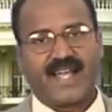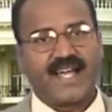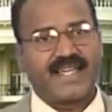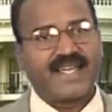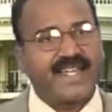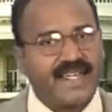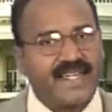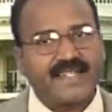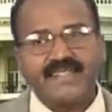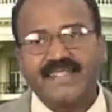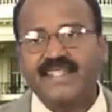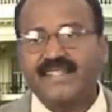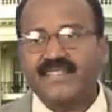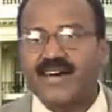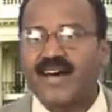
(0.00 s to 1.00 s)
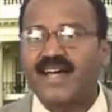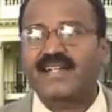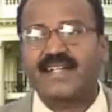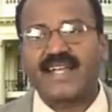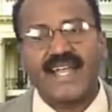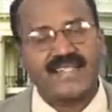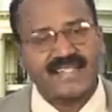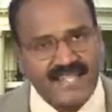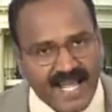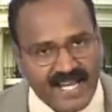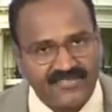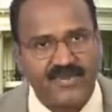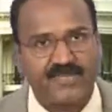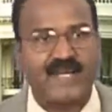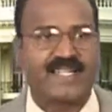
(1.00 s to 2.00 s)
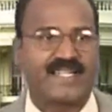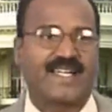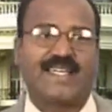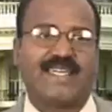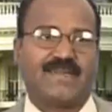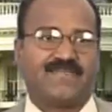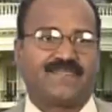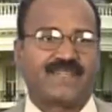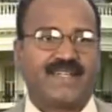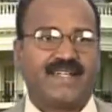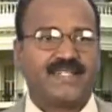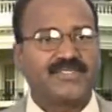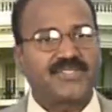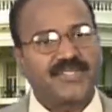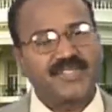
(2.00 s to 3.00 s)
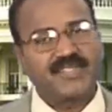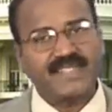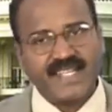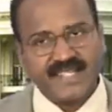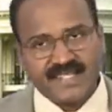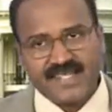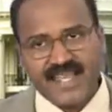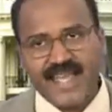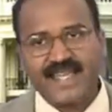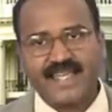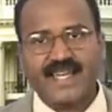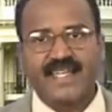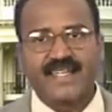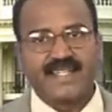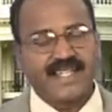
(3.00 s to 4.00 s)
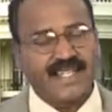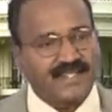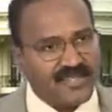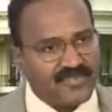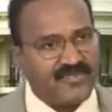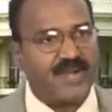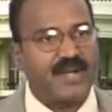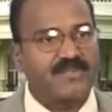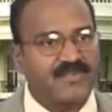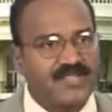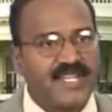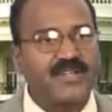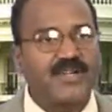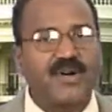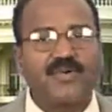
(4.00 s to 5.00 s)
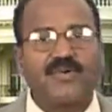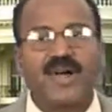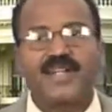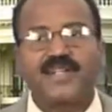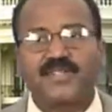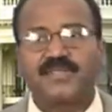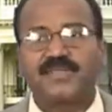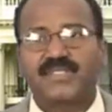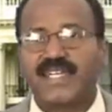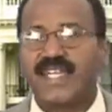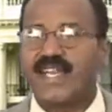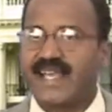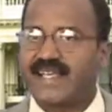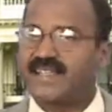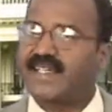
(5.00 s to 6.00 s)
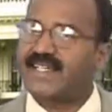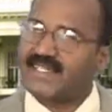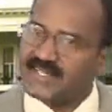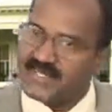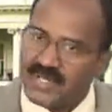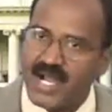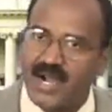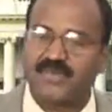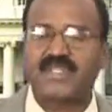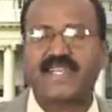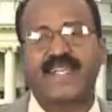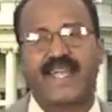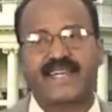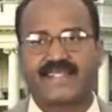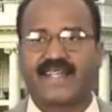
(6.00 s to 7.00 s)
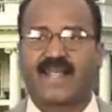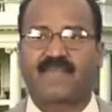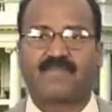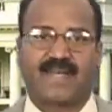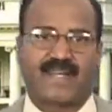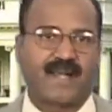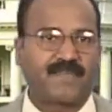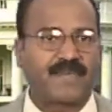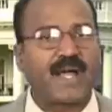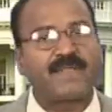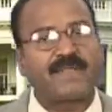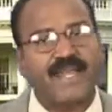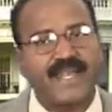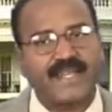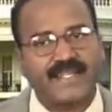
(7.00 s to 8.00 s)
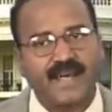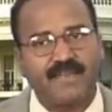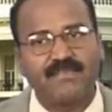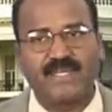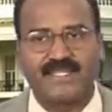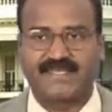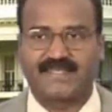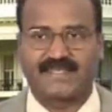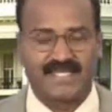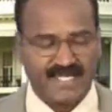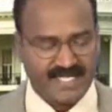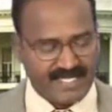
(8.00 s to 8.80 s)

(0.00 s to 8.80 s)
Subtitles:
Index is organized alphabetically. So just like from 0, 1, 2, 3 like that, you have to get the number, appropriate numbers.